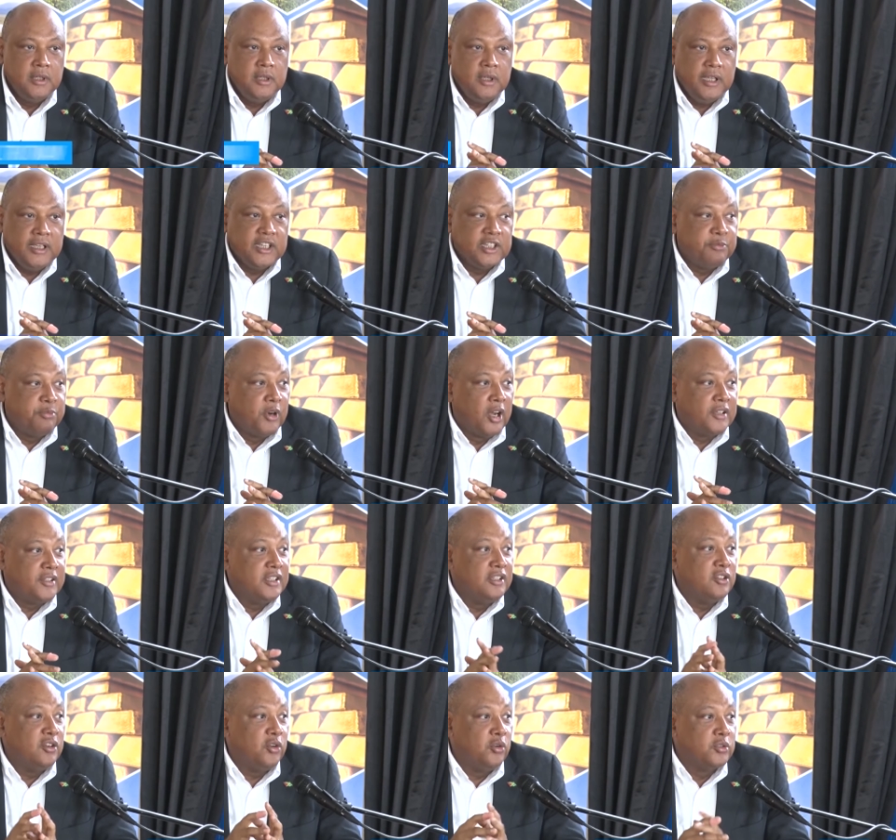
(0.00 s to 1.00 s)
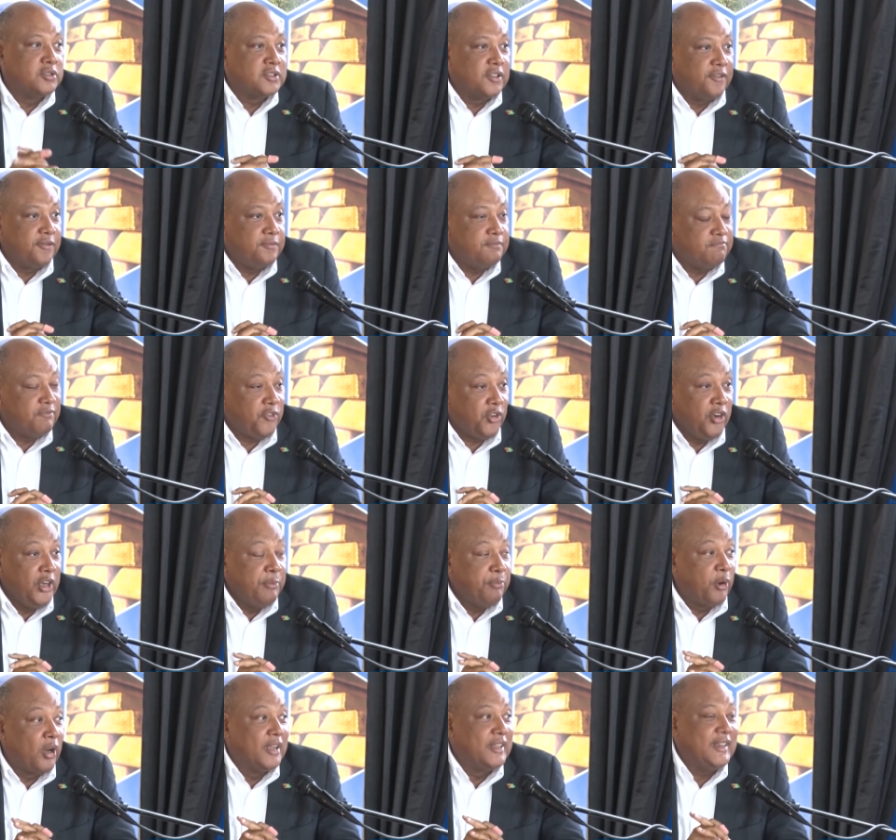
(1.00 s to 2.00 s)
It has brought in close to
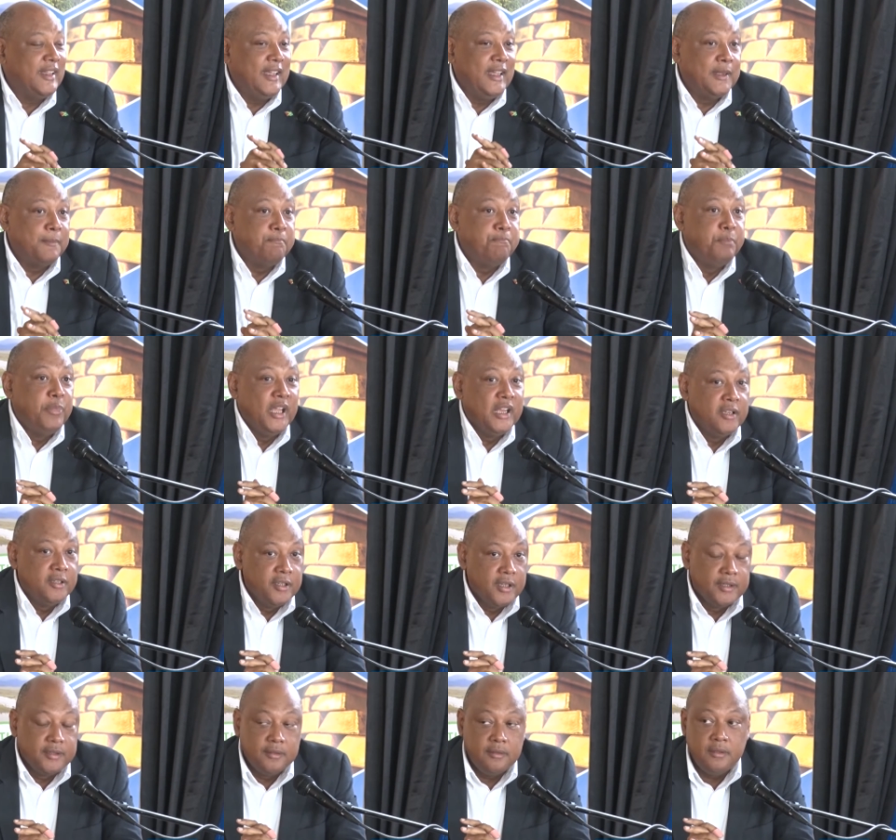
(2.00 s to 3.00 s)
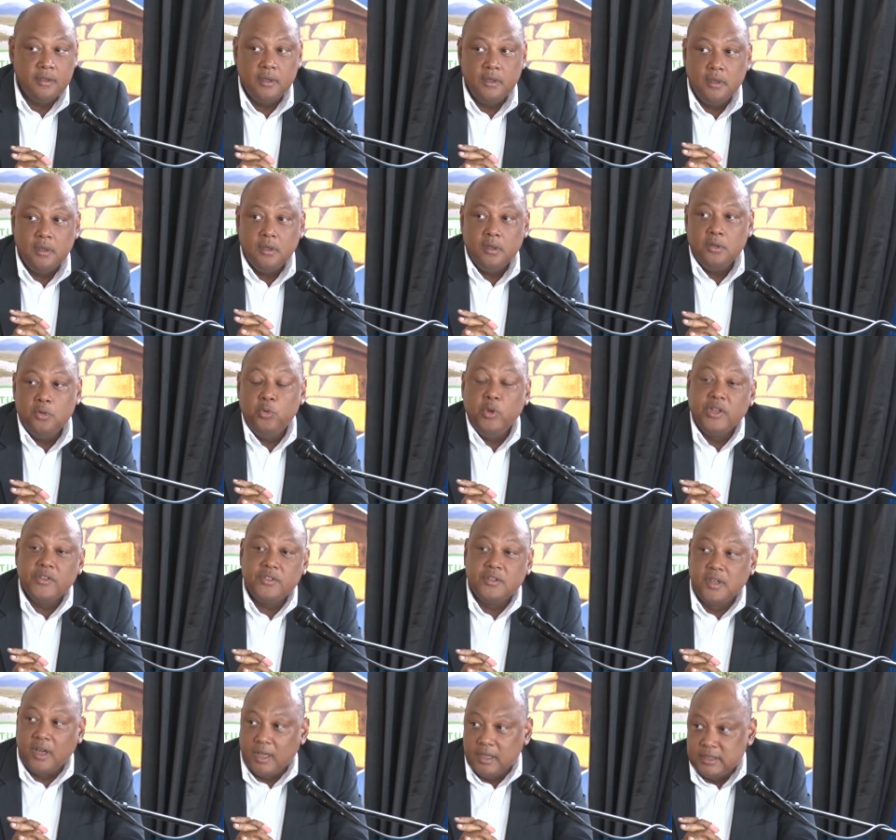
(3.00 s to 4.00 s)
3.8 billion US
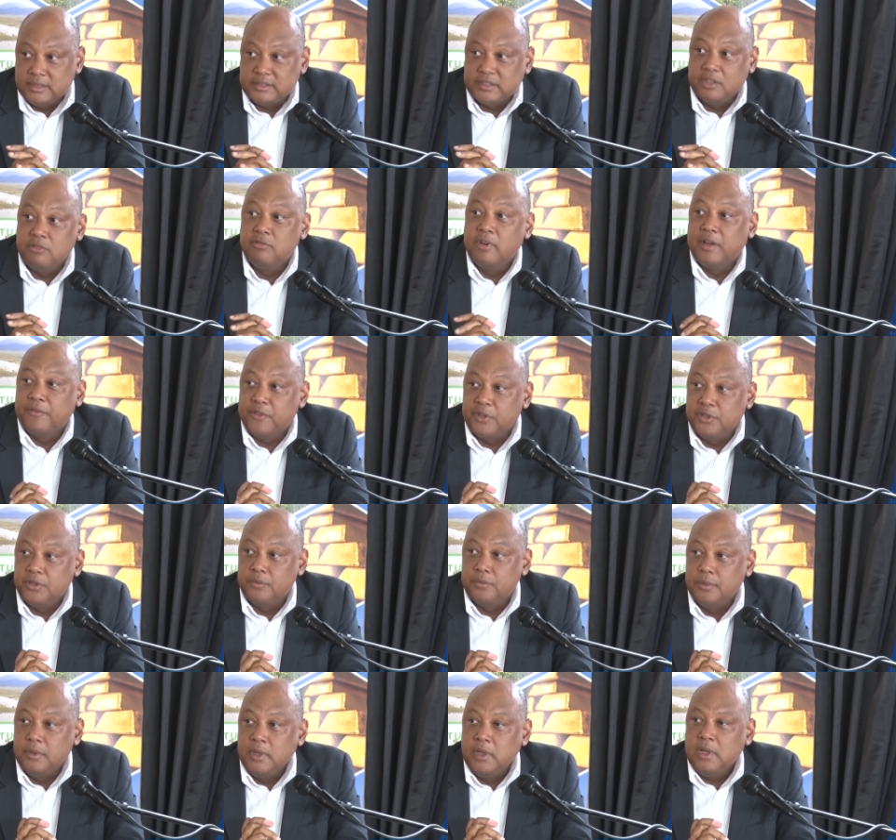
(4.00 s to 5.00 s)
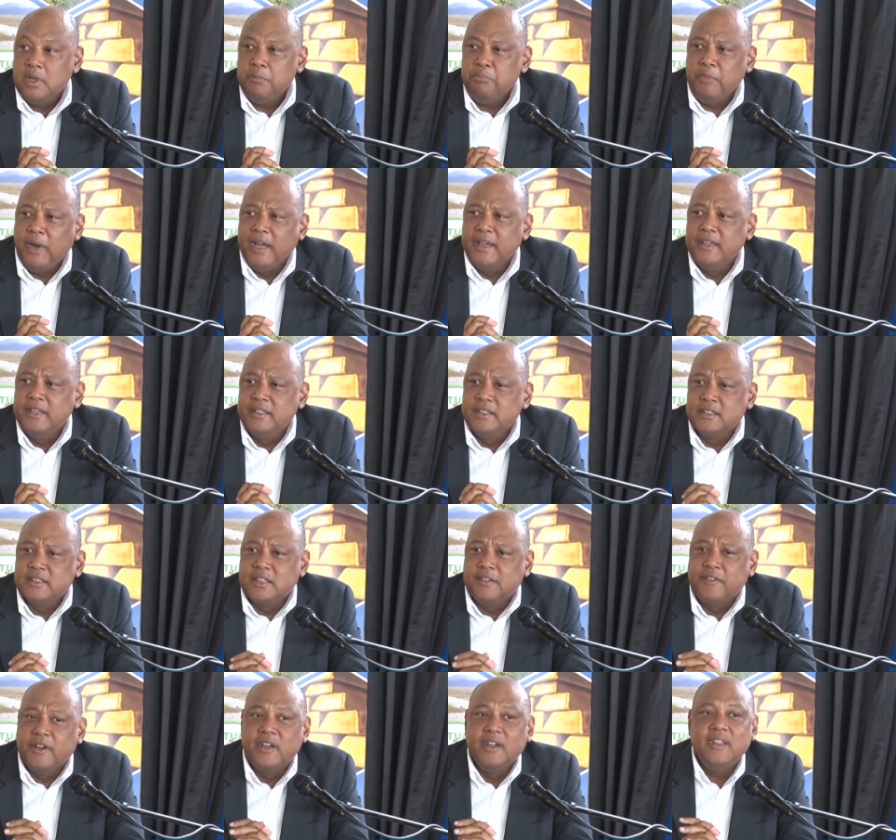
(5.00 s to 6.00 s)
dollars in revenue. Mining is
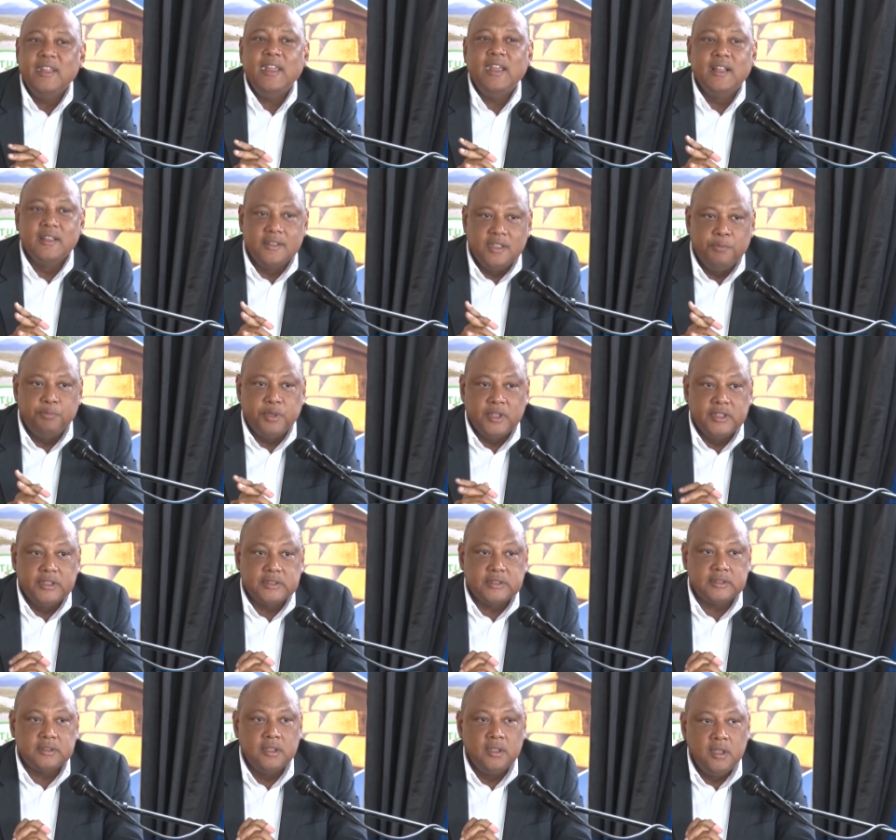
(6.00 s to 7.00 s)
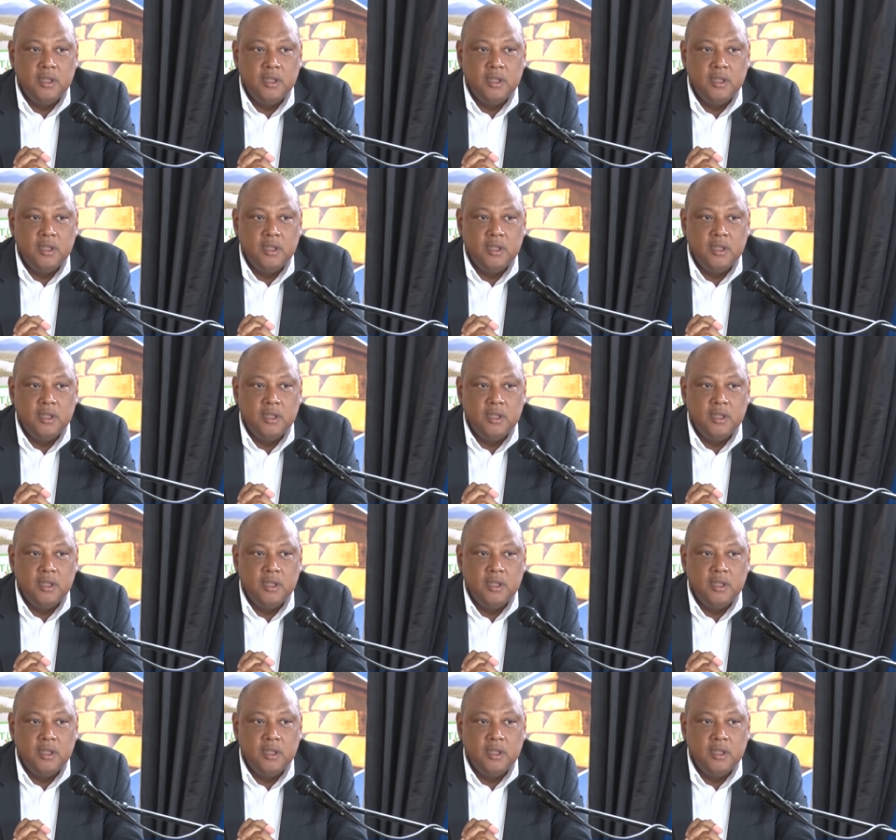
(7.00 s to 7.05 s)
a very healthy place.